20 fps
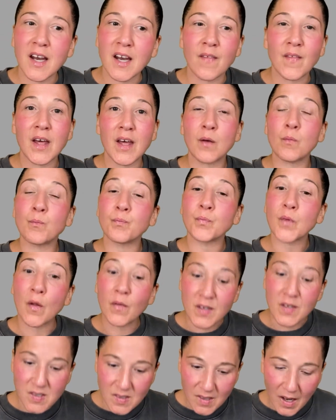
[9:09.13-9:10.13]
And then
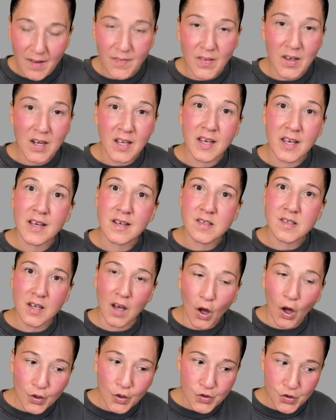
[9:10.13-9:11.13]
the sign that he is
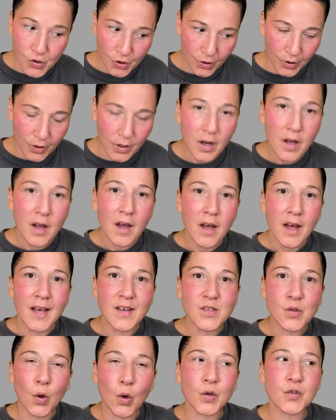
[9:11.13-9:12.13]
under is
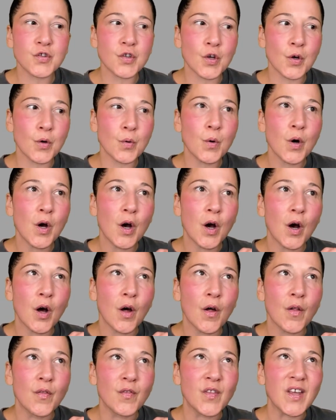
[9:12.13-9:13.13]
also
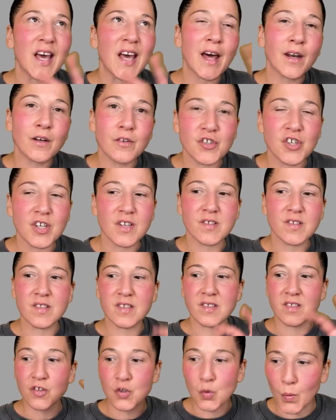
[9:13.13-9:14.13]
the energies, the
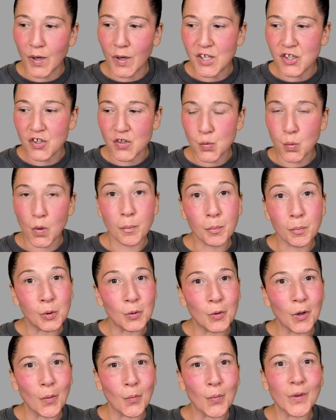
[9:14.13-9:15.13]
situations where
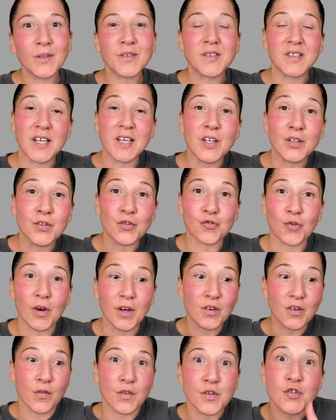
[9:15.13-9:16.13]
Pluto will
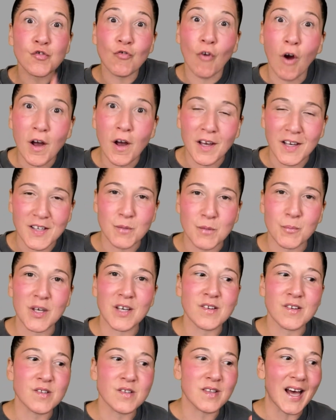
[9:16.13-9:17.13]
deconstruct the strongest
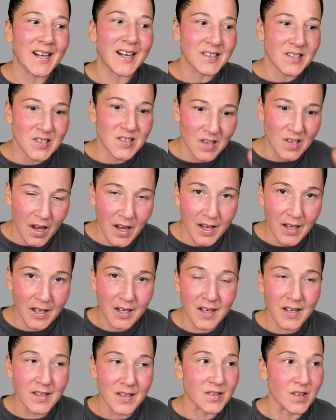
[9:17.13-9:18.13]
because that sign
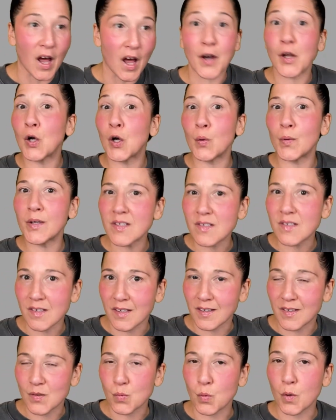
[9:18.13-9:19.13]
is not a
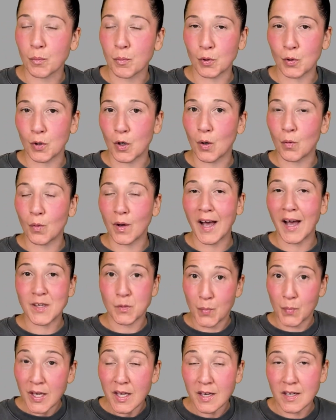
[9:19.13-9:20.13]
coincidence where Pluto has
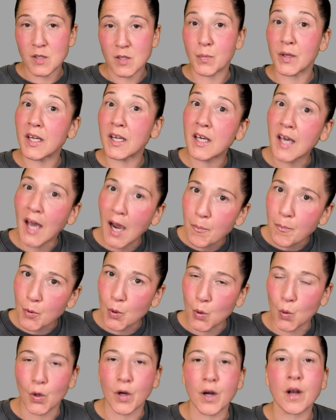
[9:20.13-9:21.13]
been. He's been in
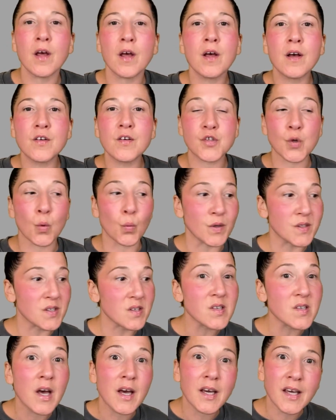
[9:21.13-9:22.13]
Capricorn. So, what
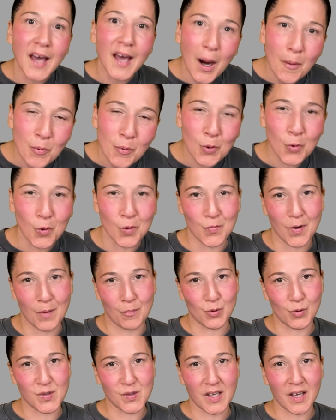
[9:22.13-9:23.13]
does Capricorn
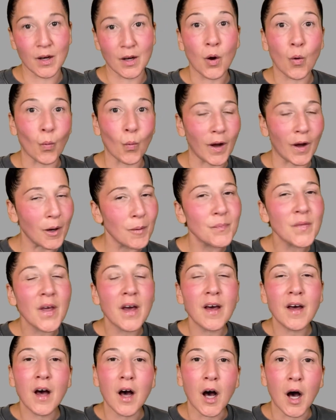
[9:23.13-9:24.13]
represent? Well,
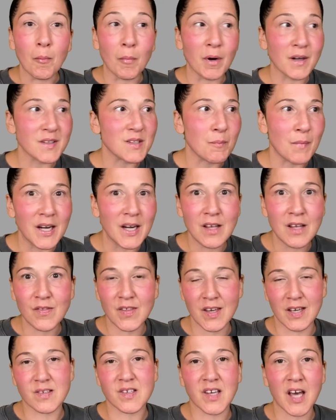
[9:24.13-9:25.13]
amongst many
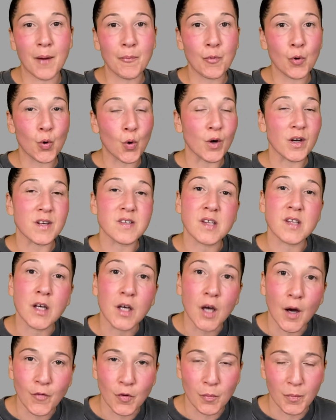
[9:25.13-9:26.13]
things, Capricorn is the
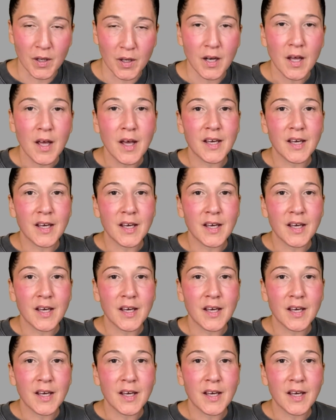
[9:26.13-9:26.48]
government.